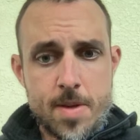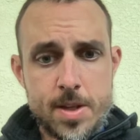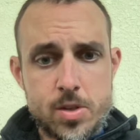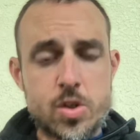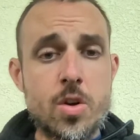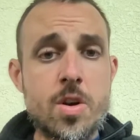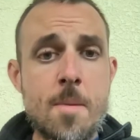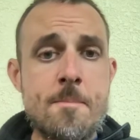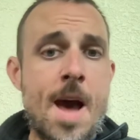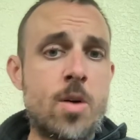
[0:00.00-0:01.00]
certain
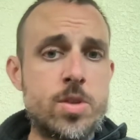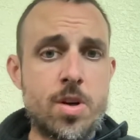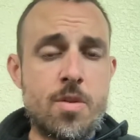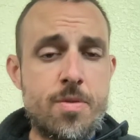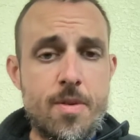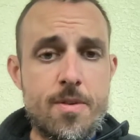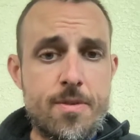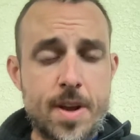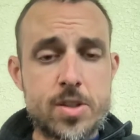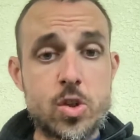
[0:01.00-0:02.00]
amount of
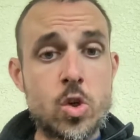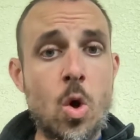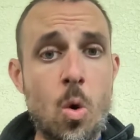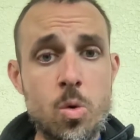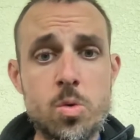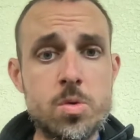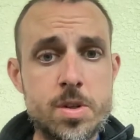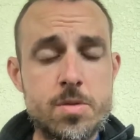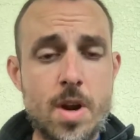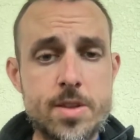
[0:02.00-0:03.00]
fixed gold,
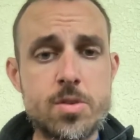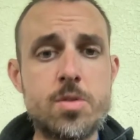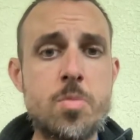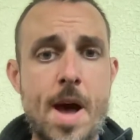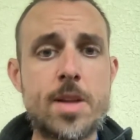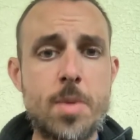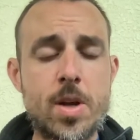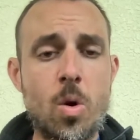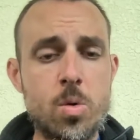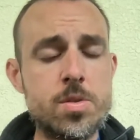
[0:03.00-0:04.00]
right? So it was backed by
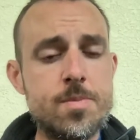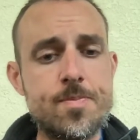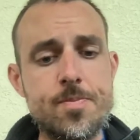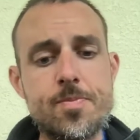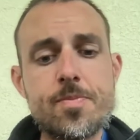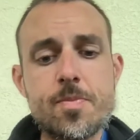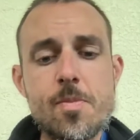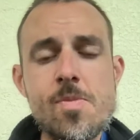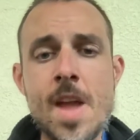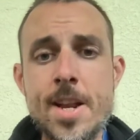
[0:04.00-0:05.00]
gold.
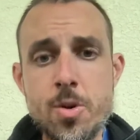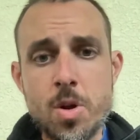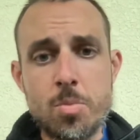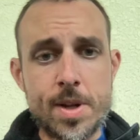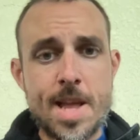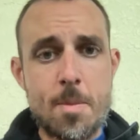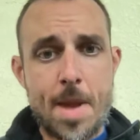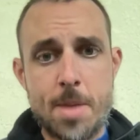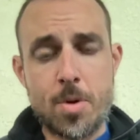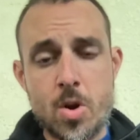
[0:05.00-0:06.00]
And you could bring that
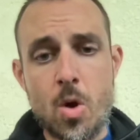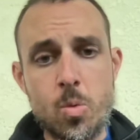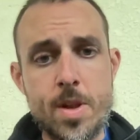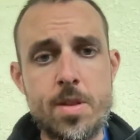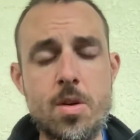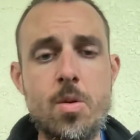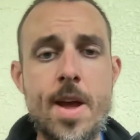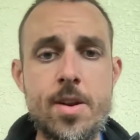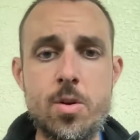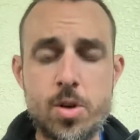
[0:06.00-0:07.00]
paper note with you
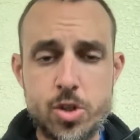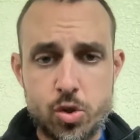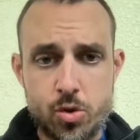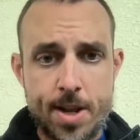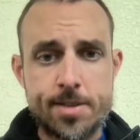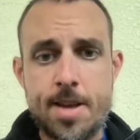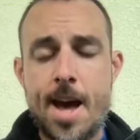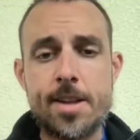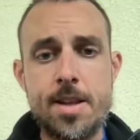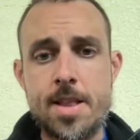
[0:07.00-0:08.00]
and you could
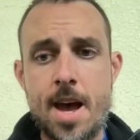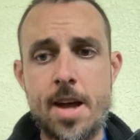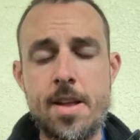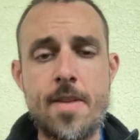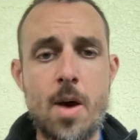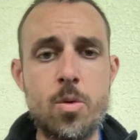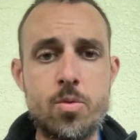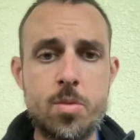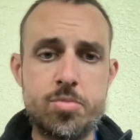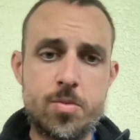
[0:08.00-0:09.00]
transact in that, and that
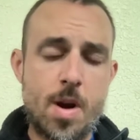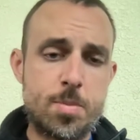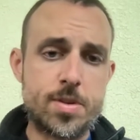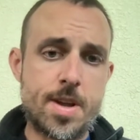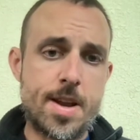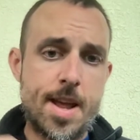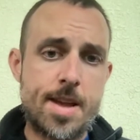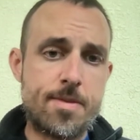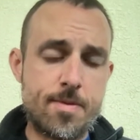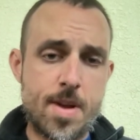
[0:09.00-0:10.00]
would represent a